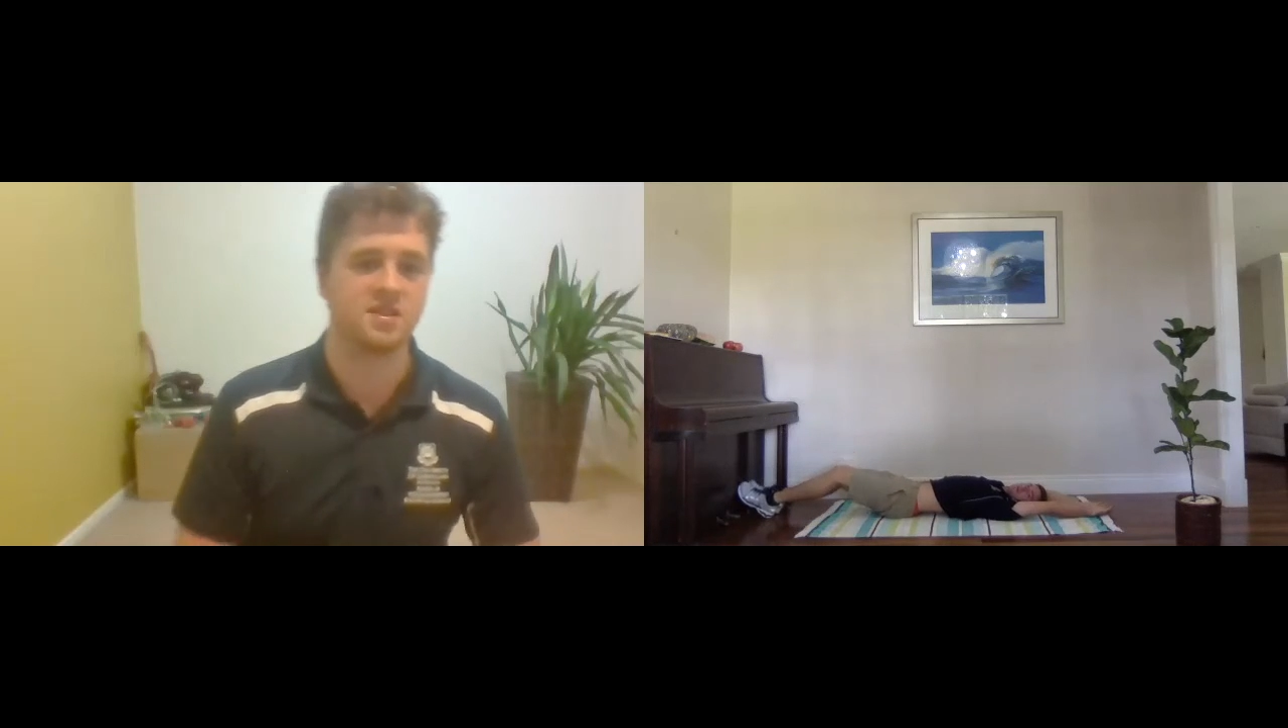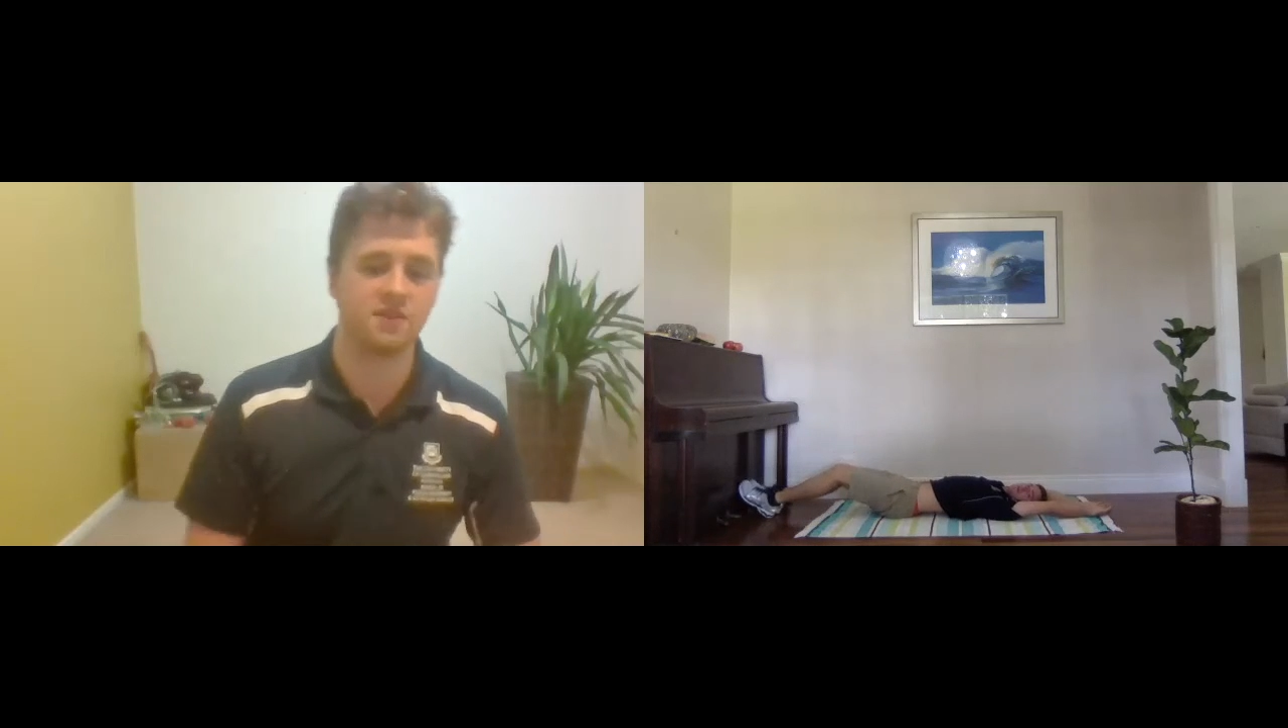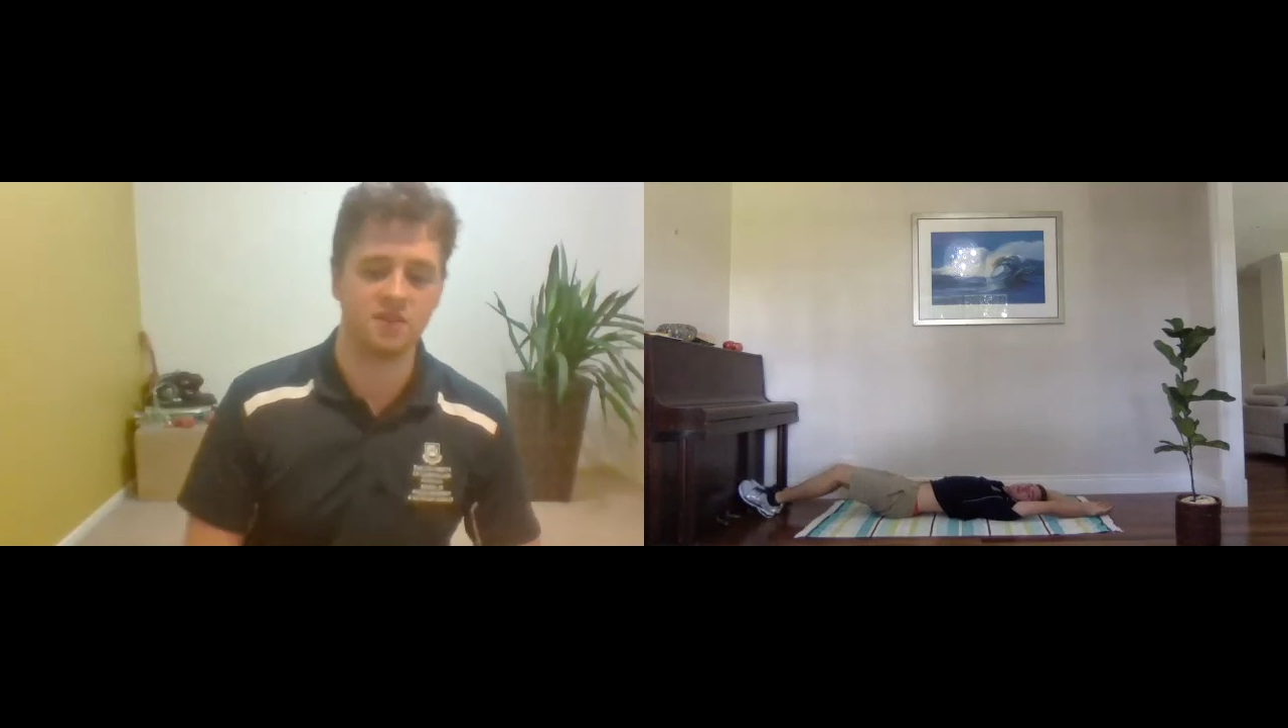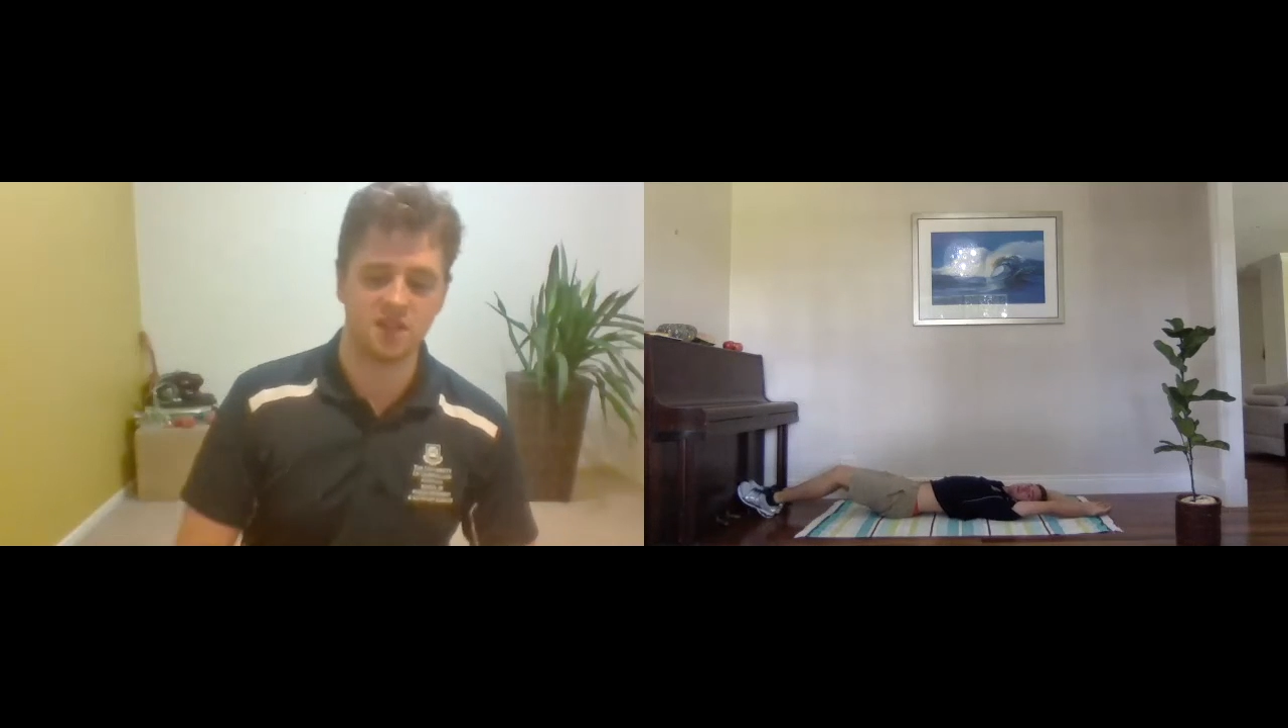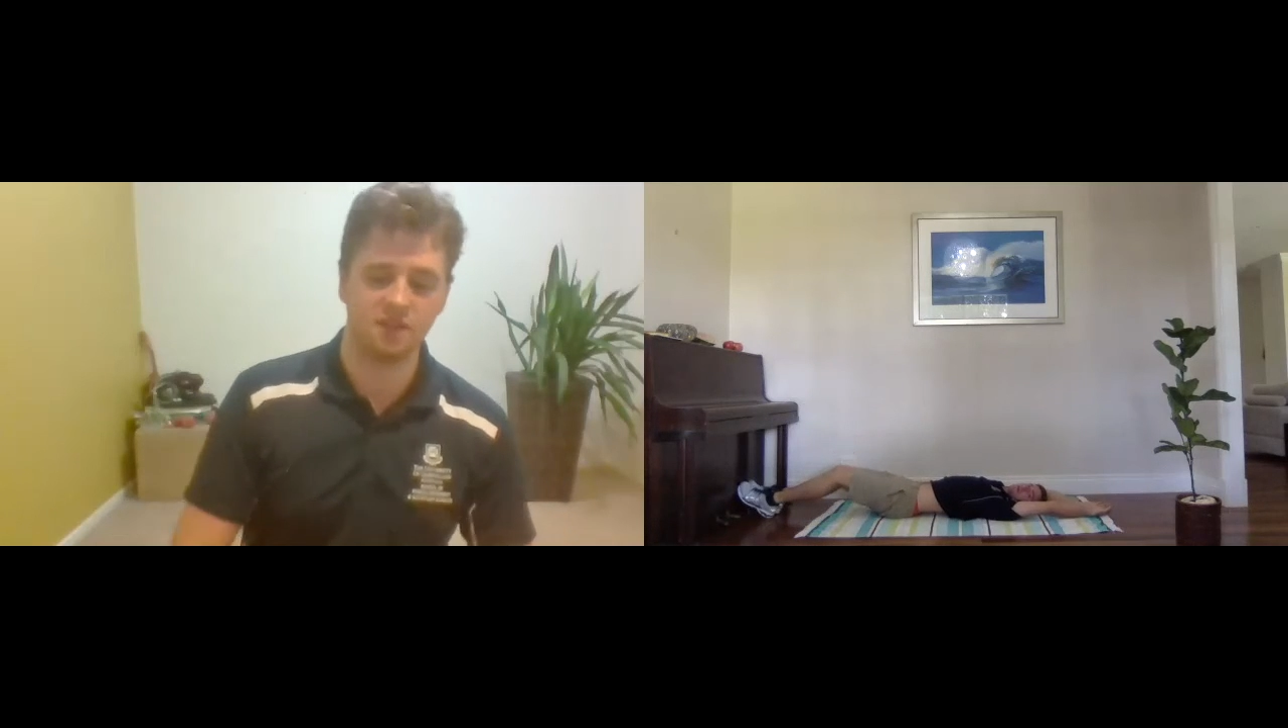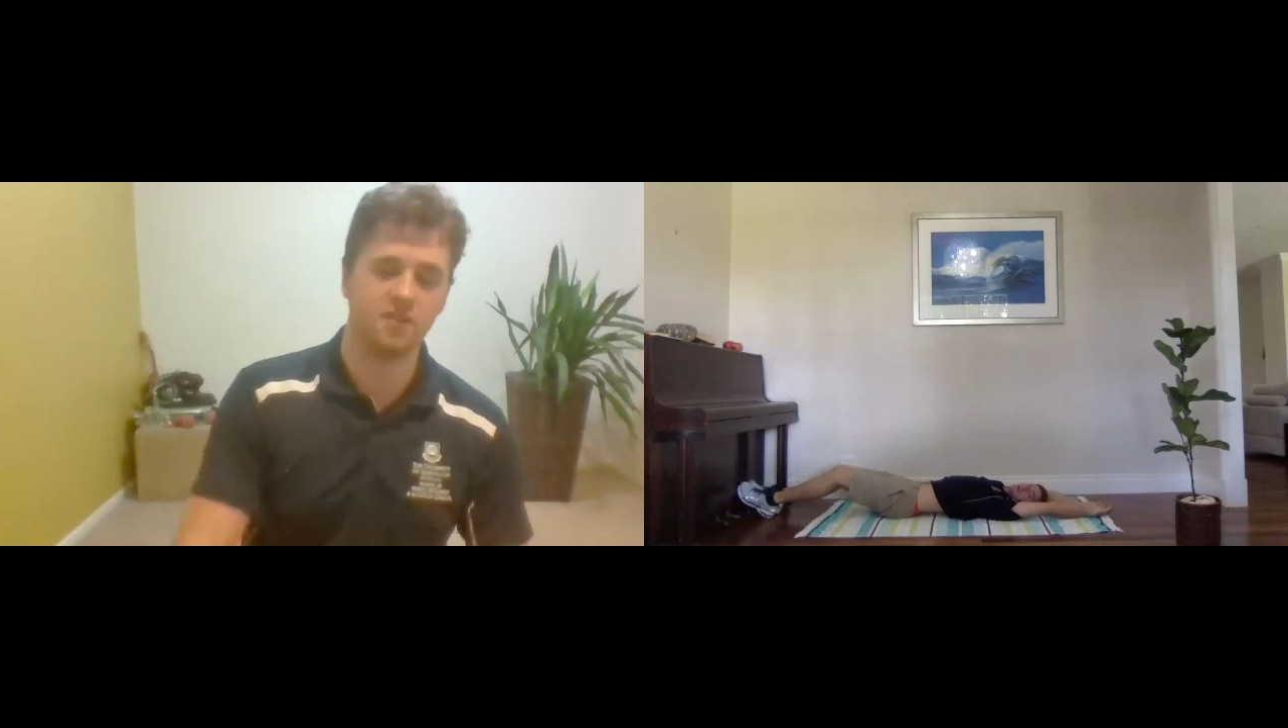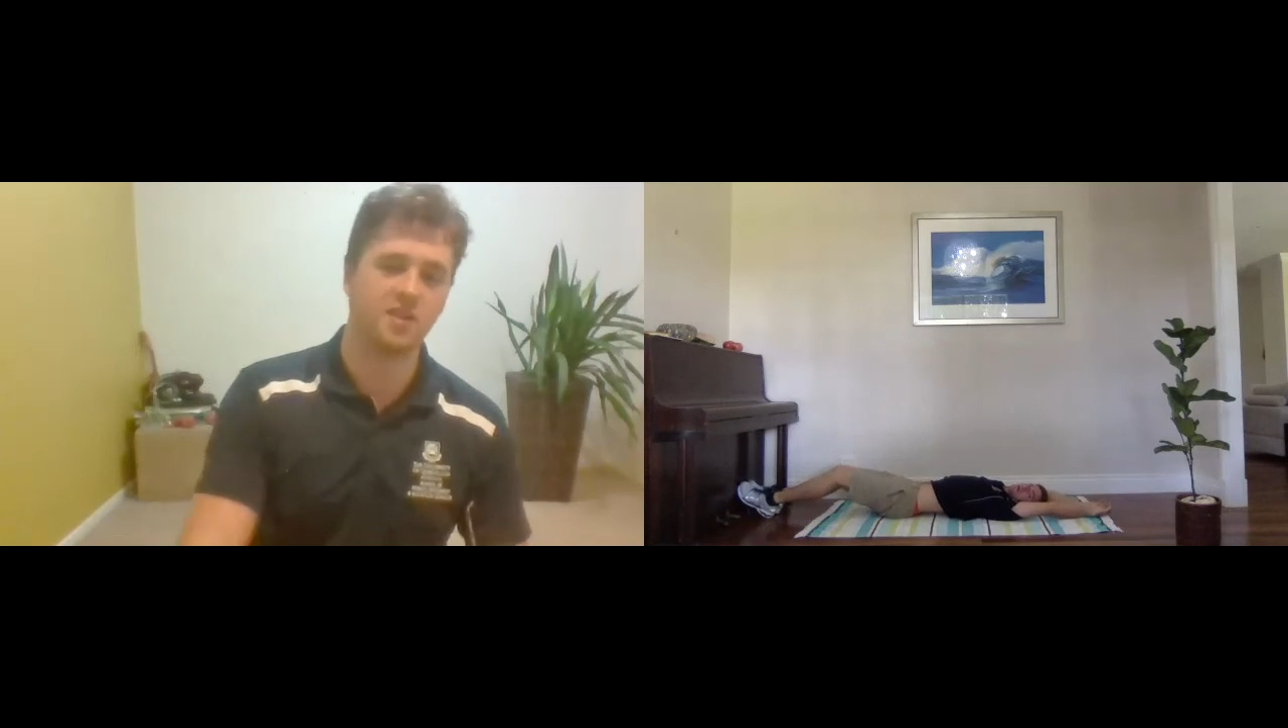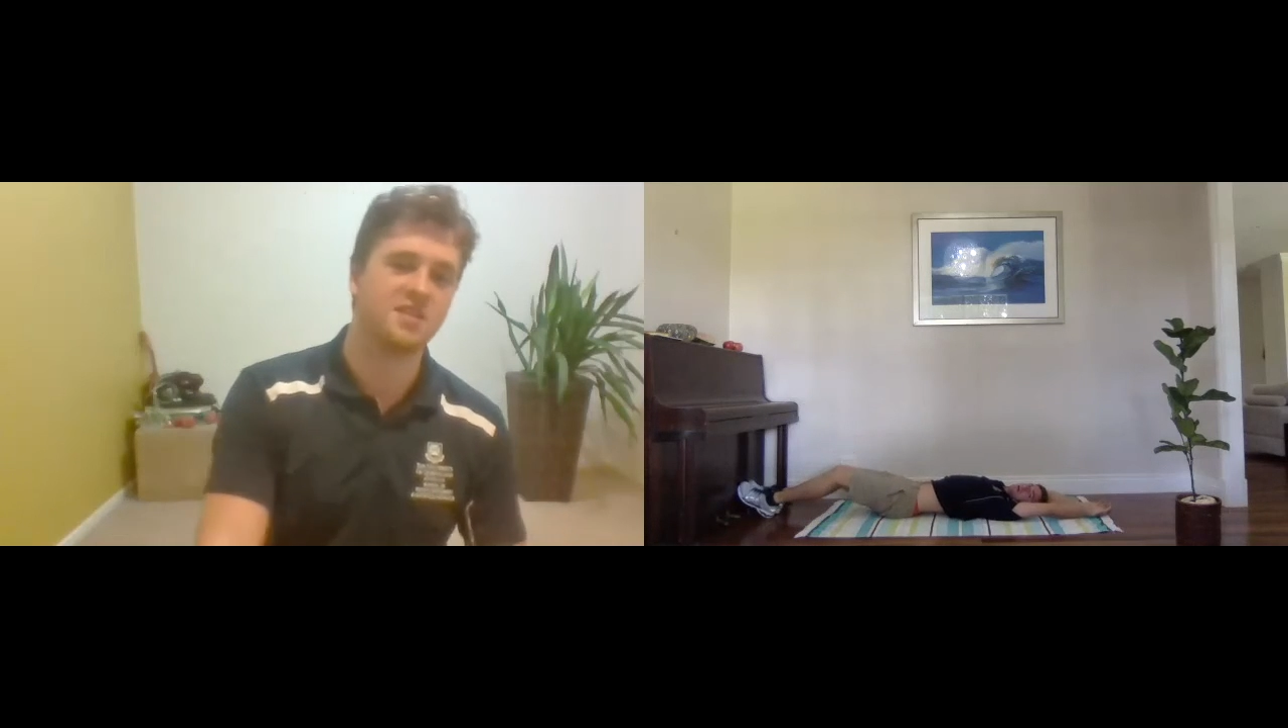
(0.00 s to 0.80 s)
Give yourself 30